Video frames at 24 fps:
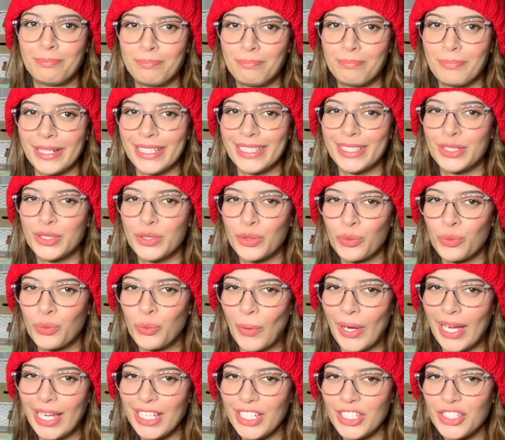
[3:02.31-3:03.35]
but the
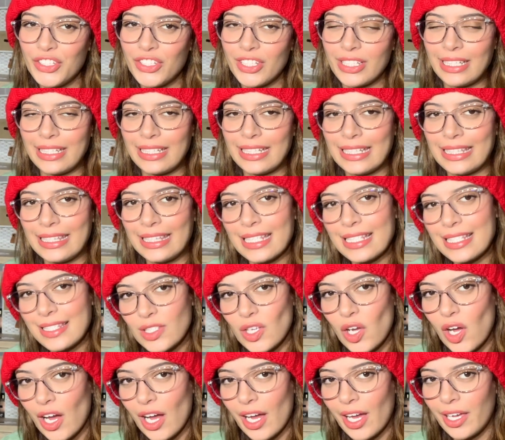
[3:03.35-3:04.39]
way she did it this
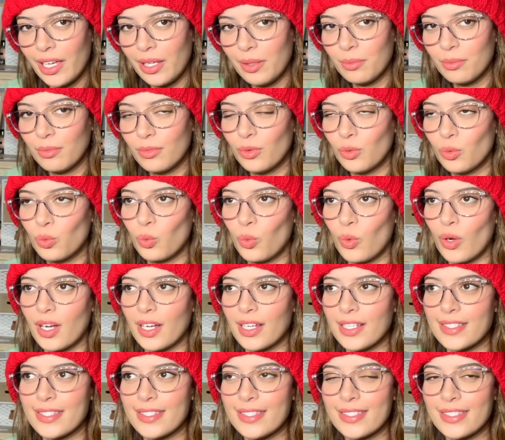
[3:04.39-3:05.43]
time
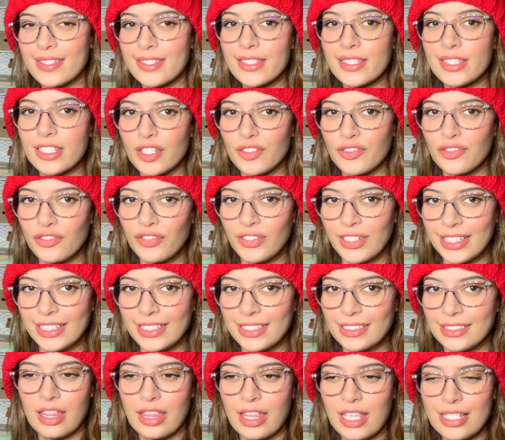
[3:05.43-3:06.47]
was
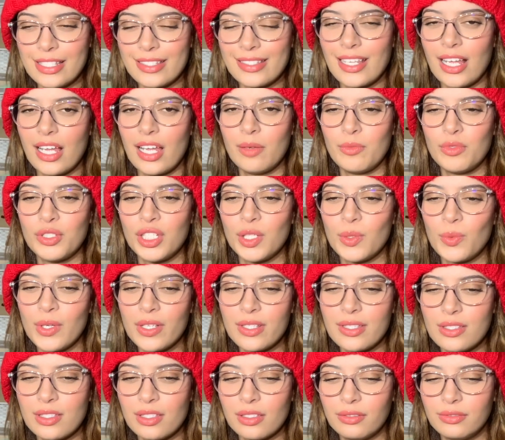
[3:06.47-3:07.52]
different. This time she
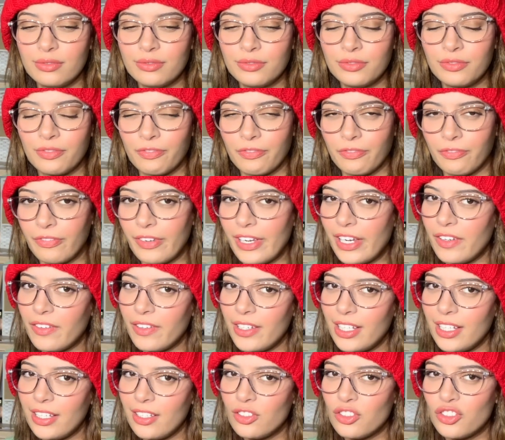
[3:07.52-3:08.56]
was
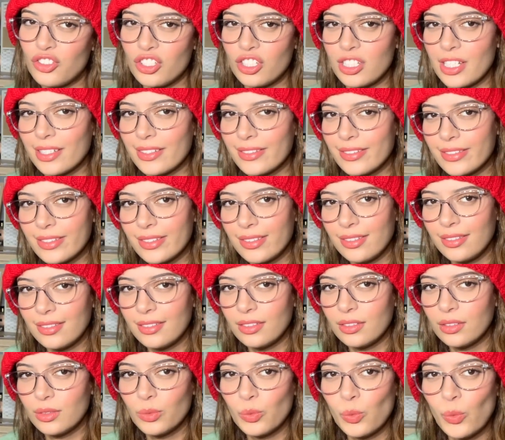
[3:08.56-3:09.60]
very gentle
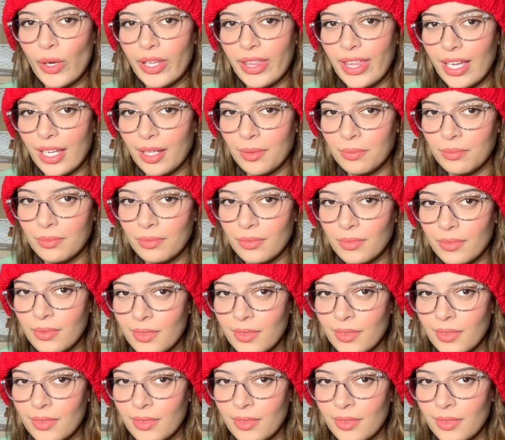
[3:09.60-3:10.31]
with him.